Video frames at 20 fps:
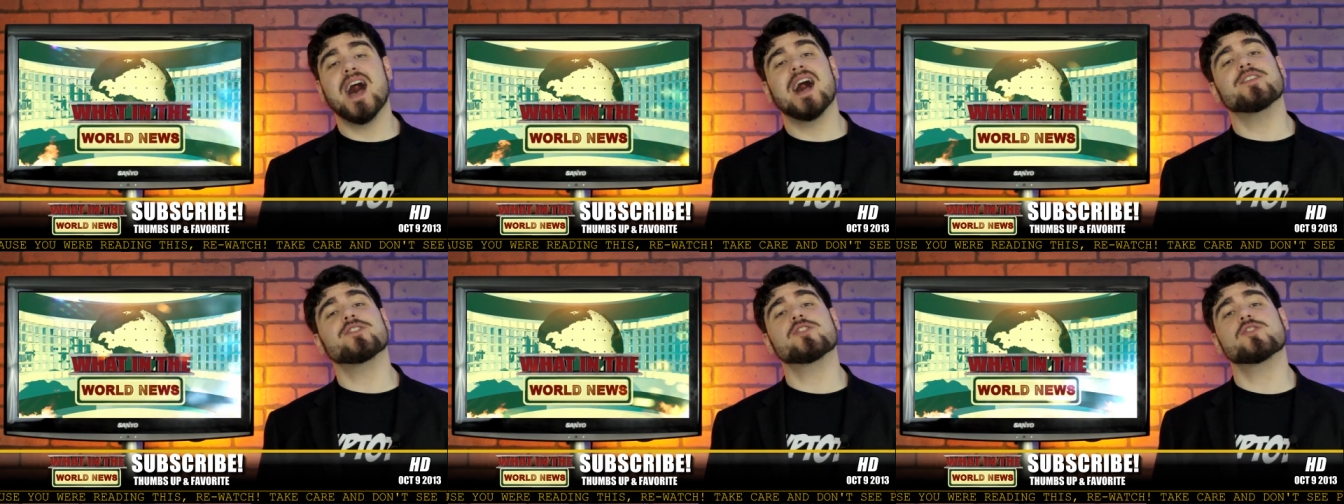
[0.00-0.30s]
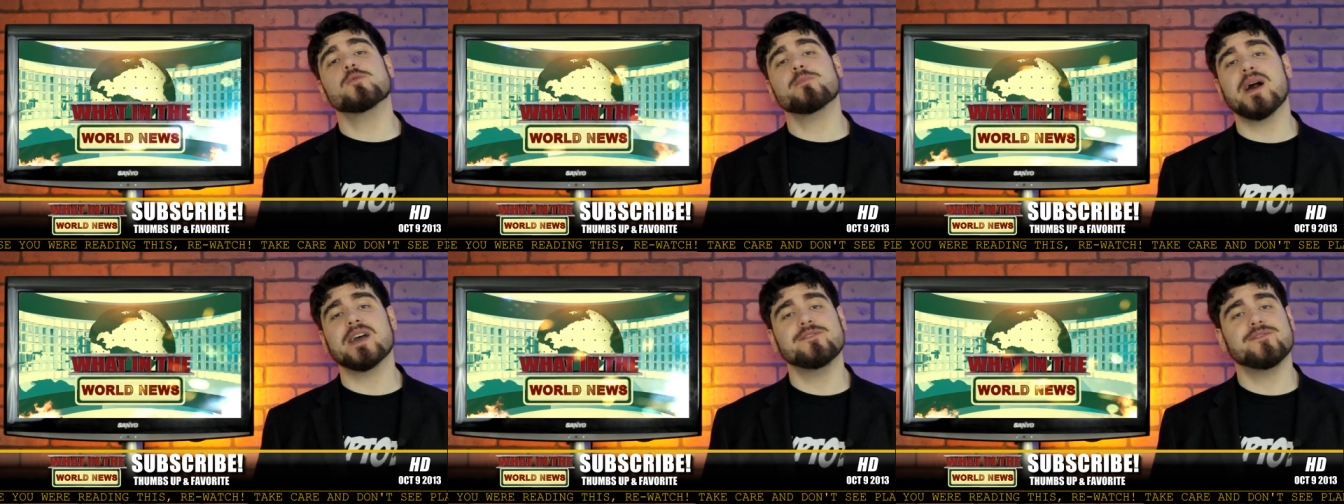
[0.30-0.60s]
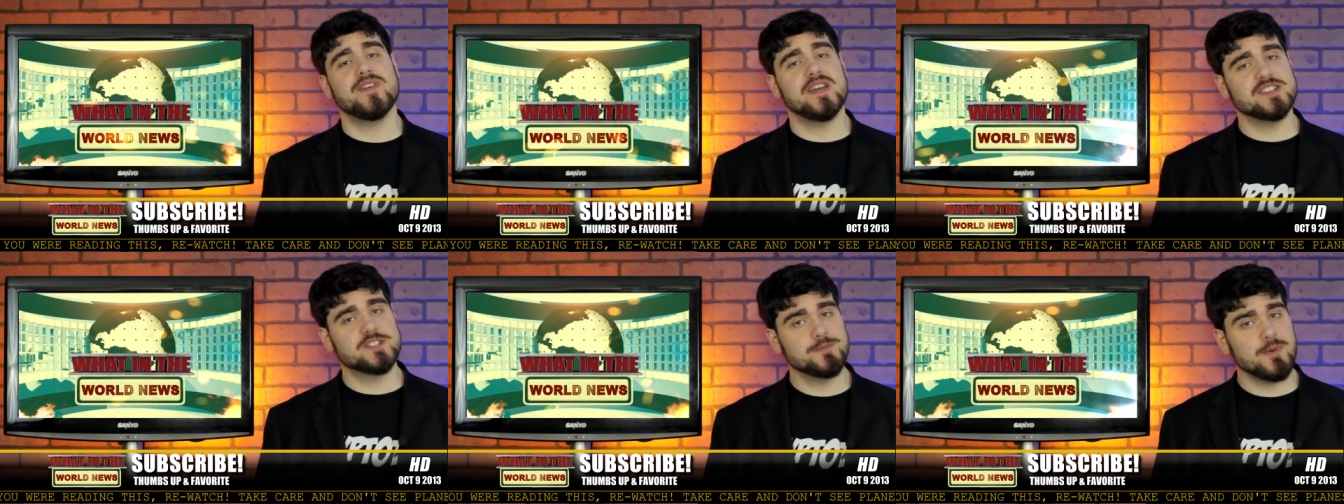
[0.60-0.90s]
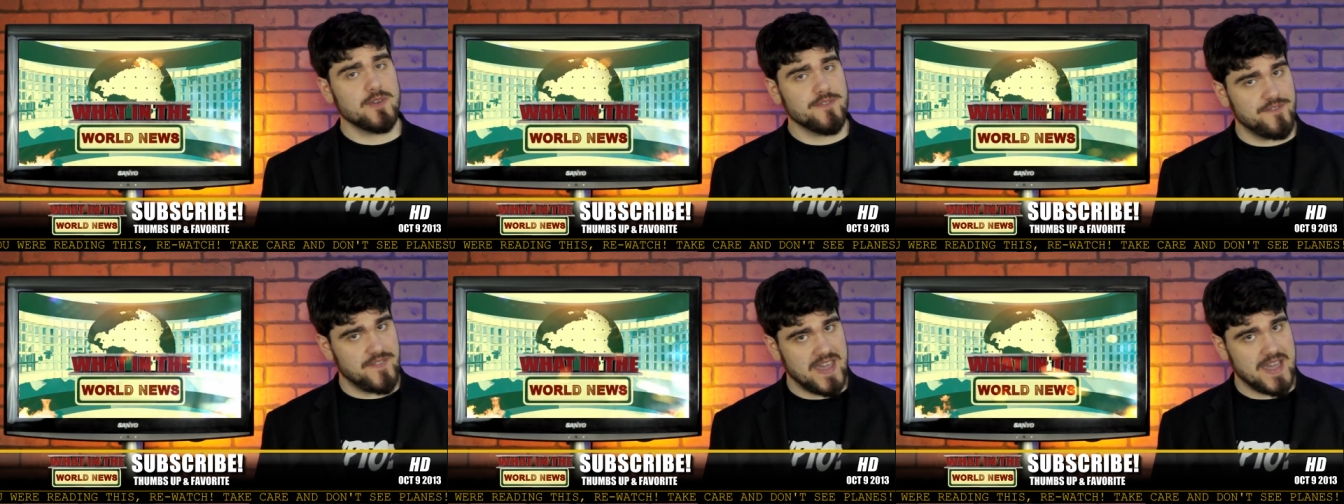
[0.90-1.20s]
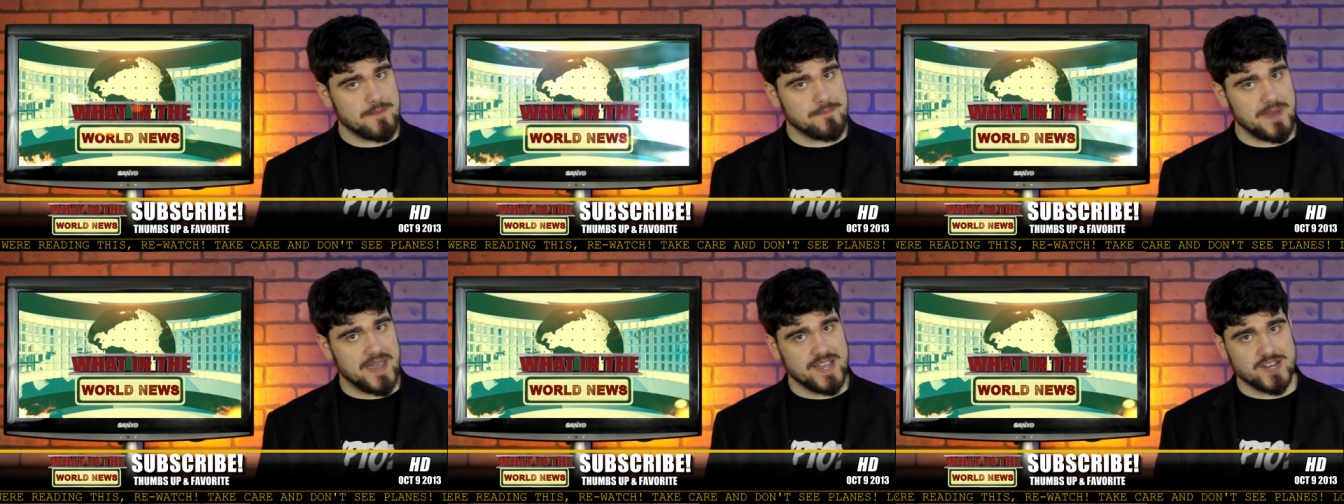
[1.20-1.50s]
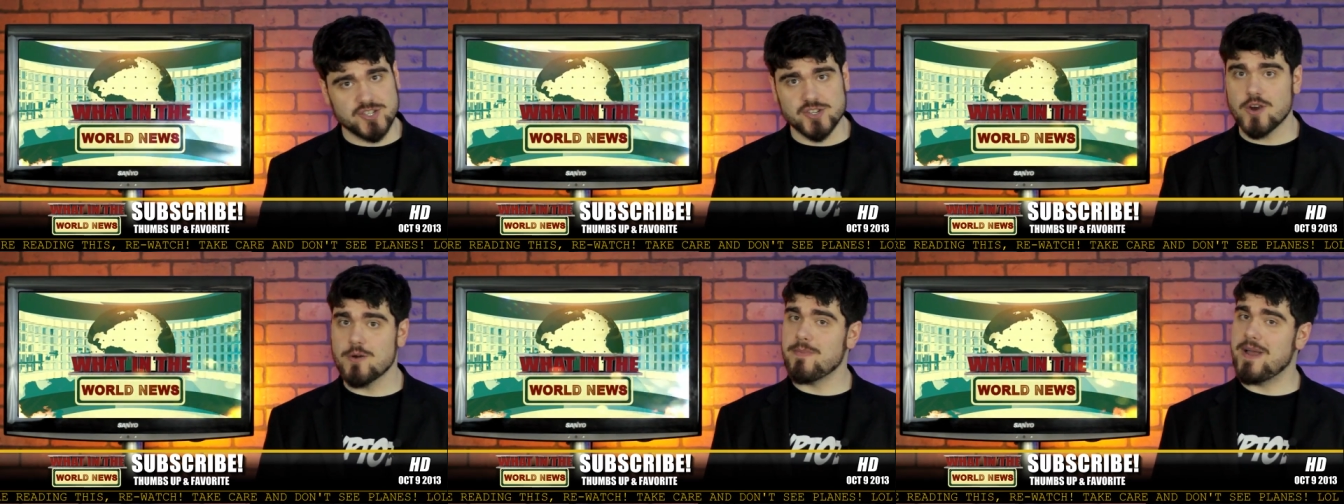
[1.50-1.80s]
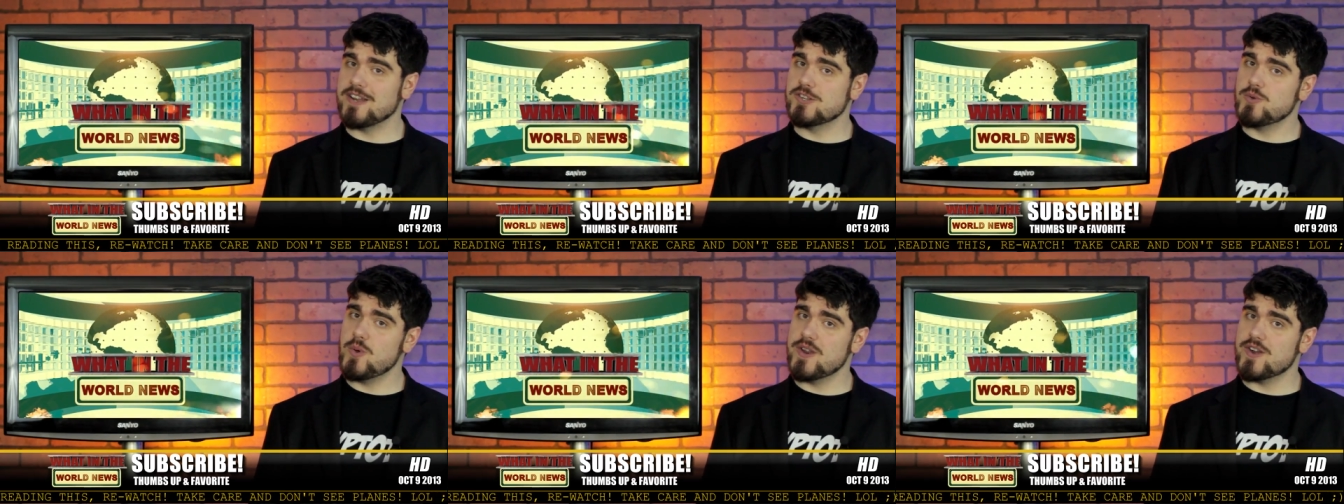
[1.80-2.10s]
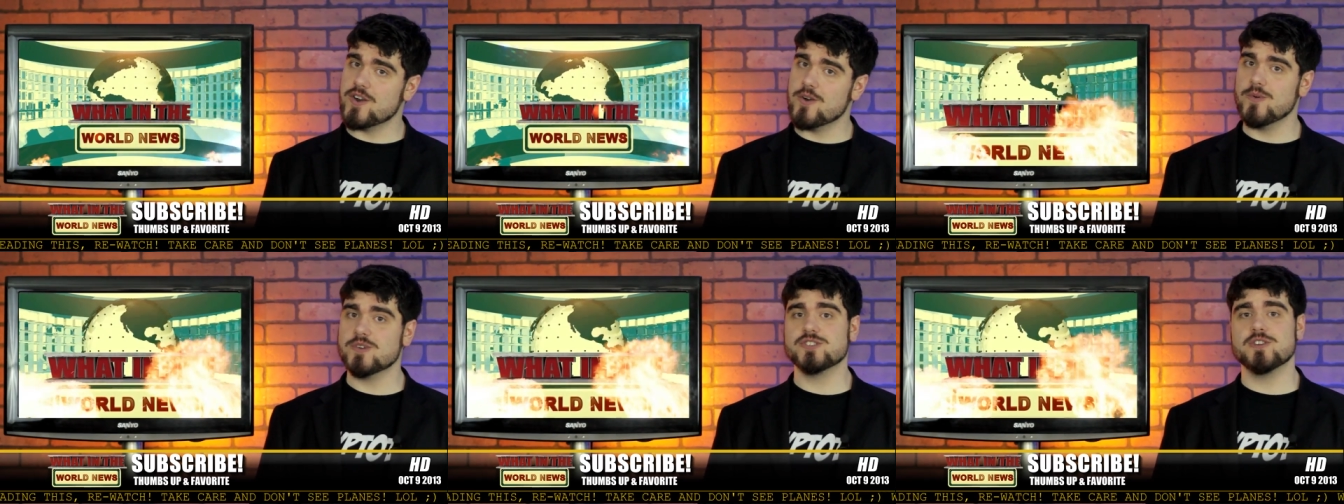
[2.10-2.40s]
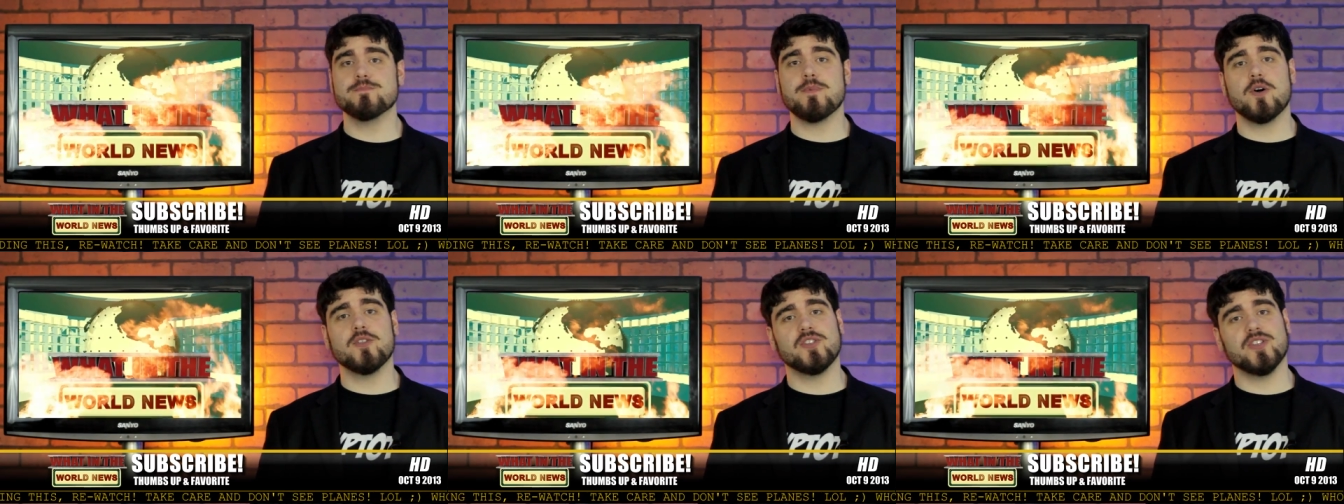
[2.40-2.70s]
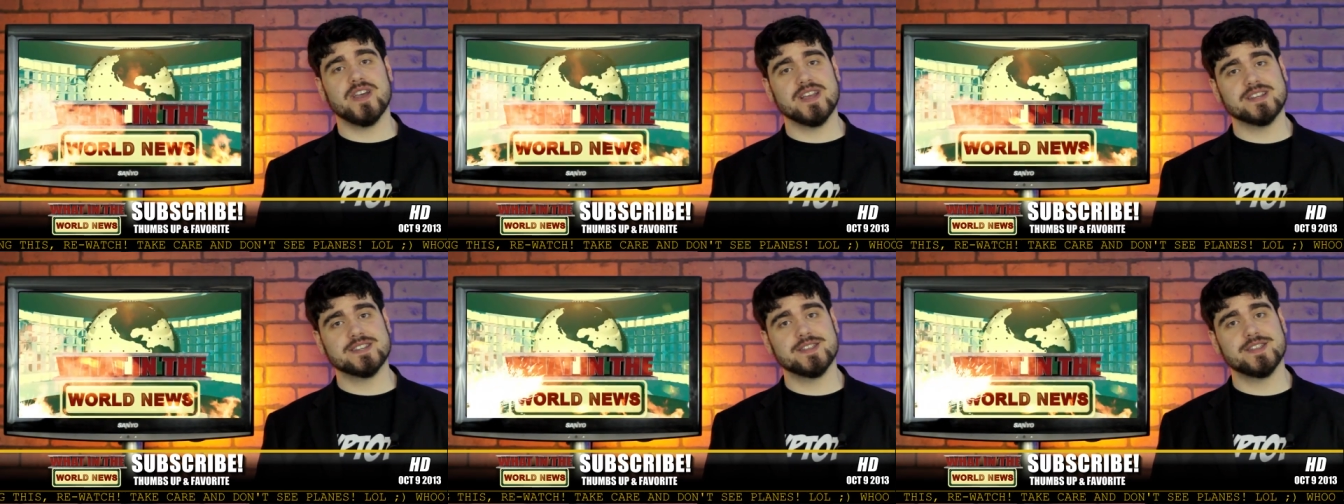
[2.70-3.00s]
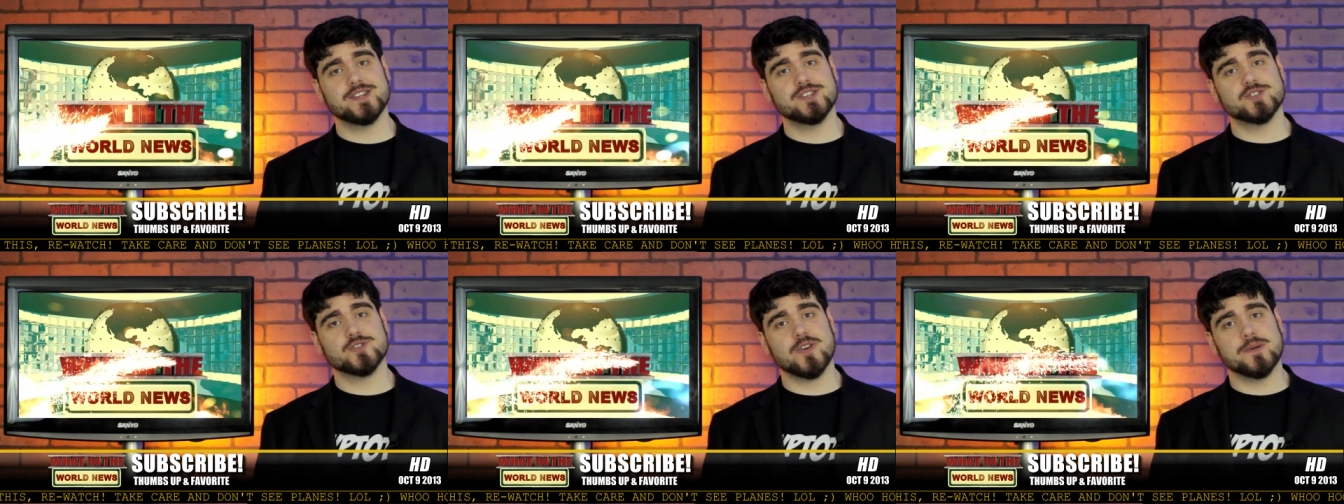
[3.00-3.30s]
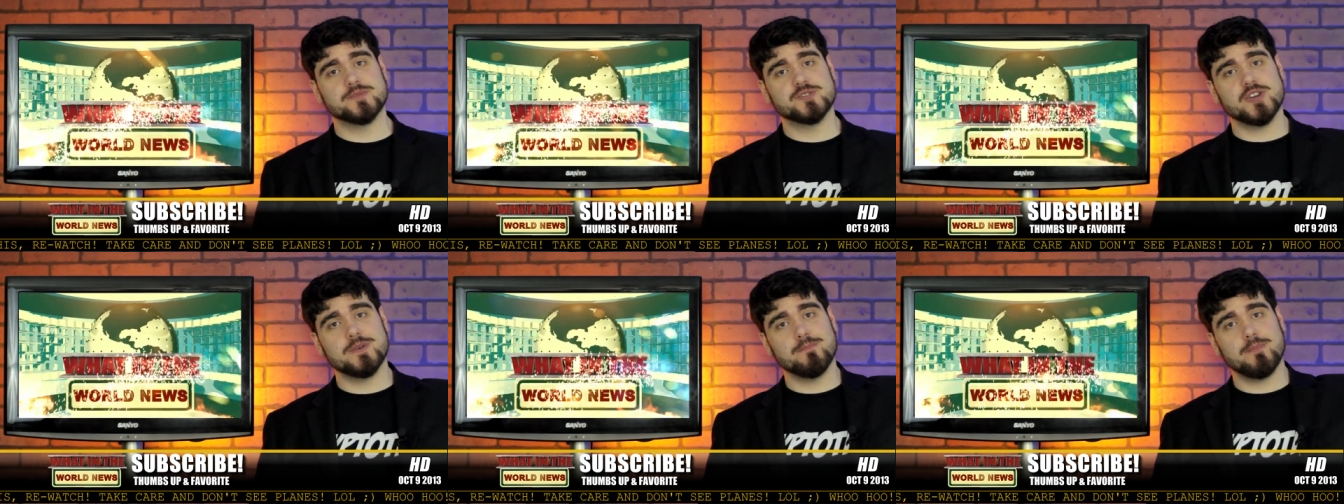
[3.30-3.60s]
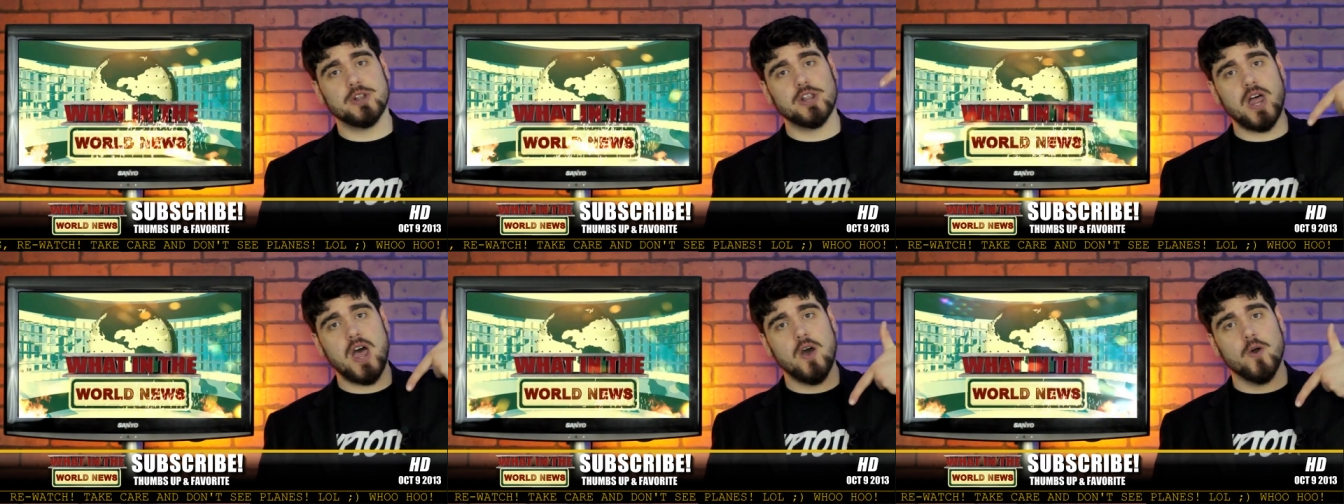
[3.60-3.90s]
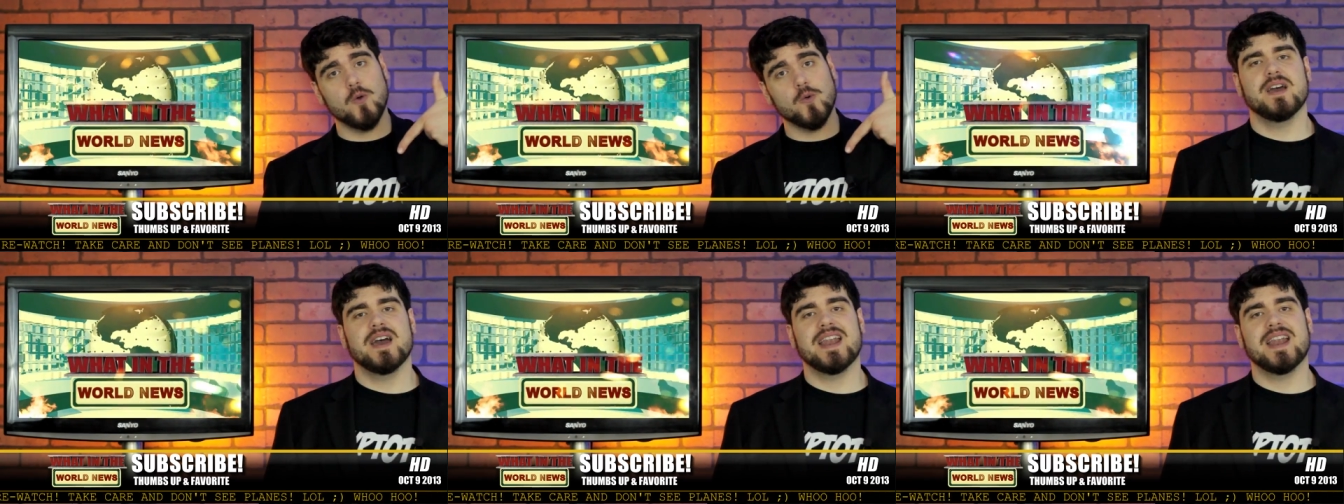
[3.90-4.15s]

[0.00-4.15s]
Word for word: either through my Facebook fan page or my Twitter, which are both linked in the description below.